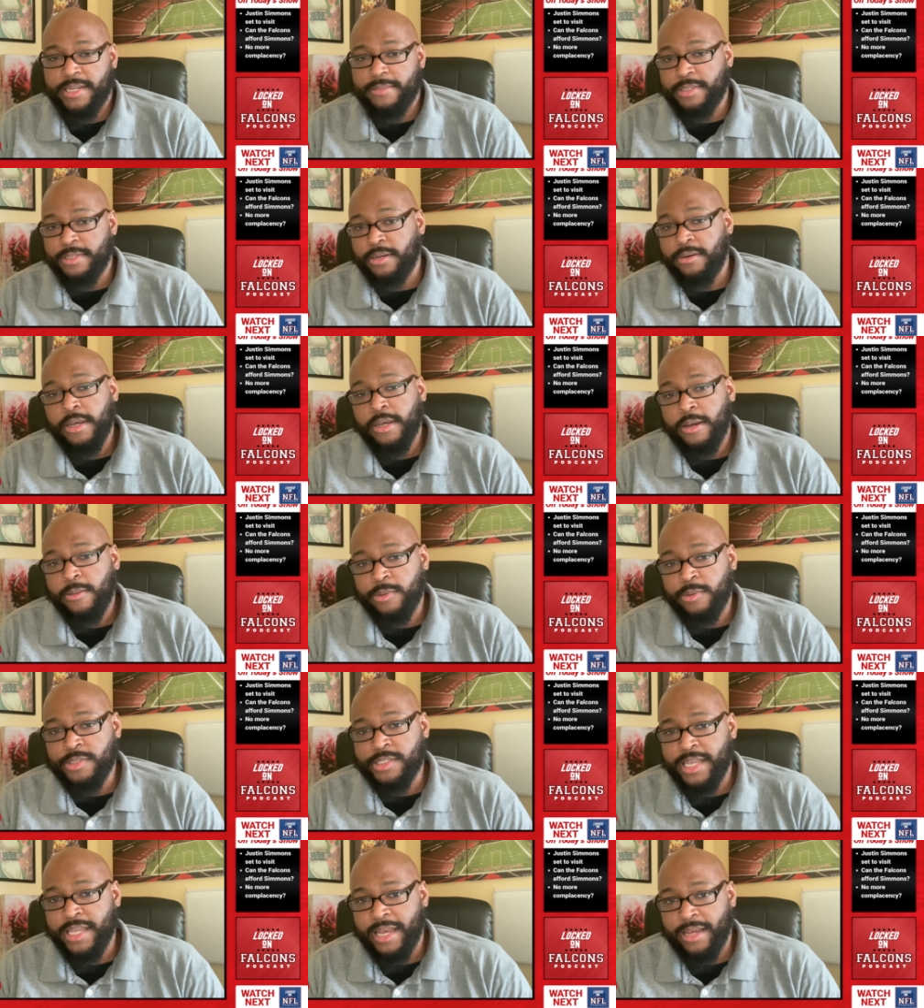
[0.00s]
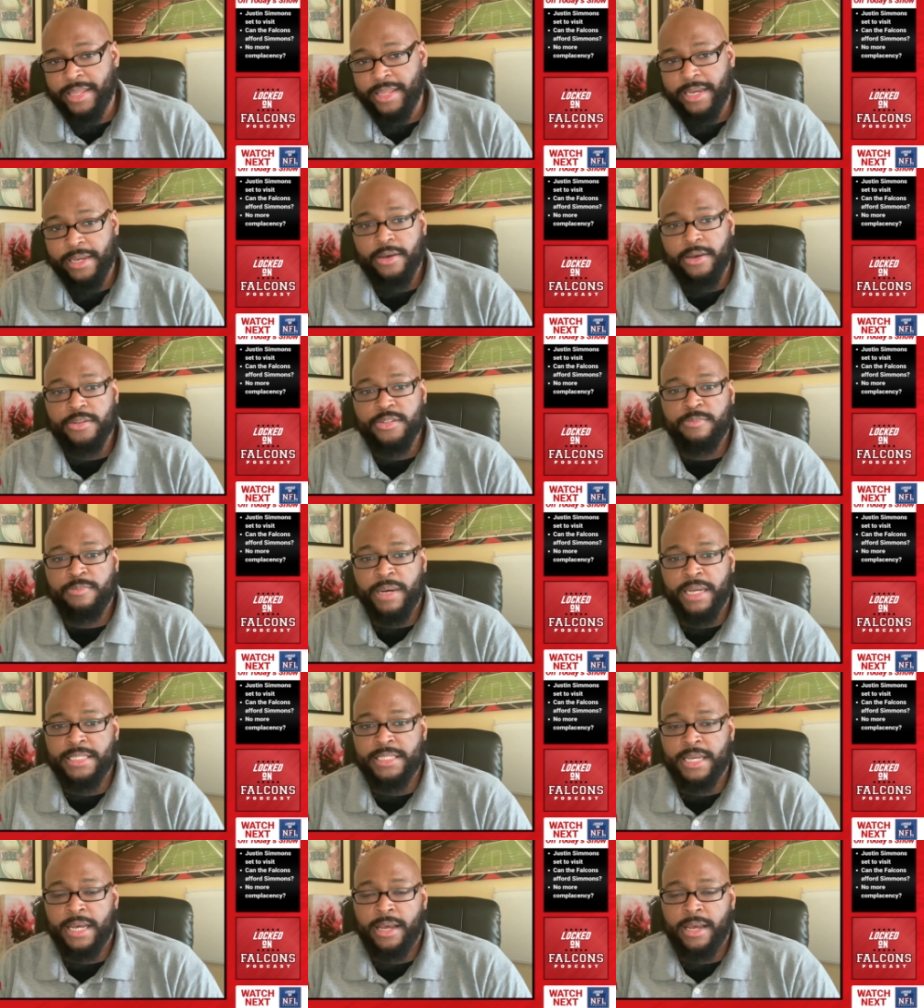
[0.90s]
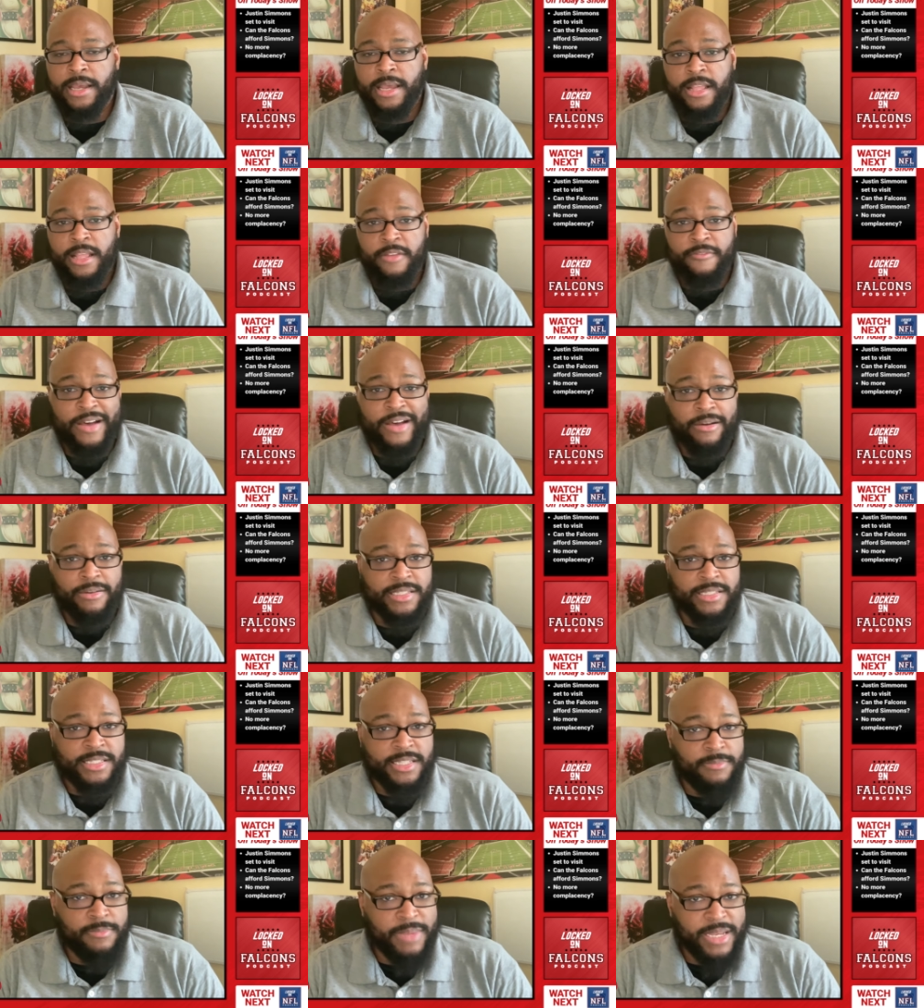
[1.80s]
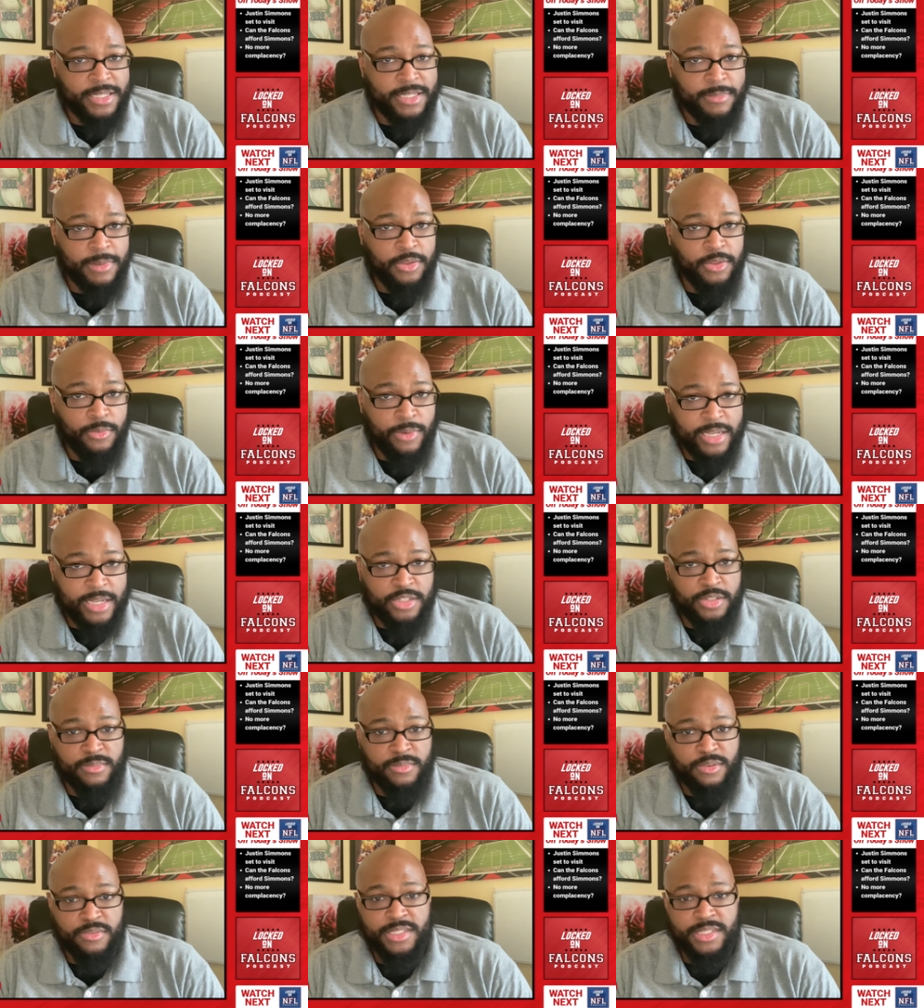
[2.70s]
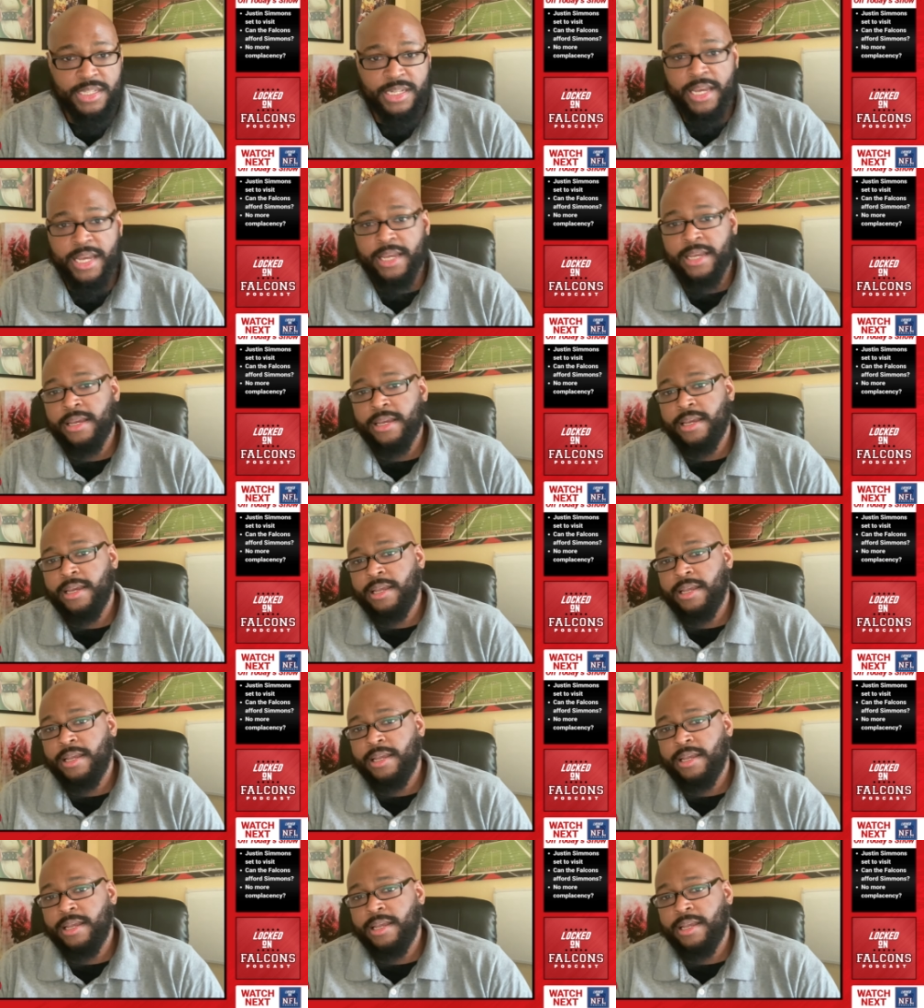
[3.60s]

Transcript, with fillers: So we'll see how that goes. But uh, the Falcons did make some other roster moves today.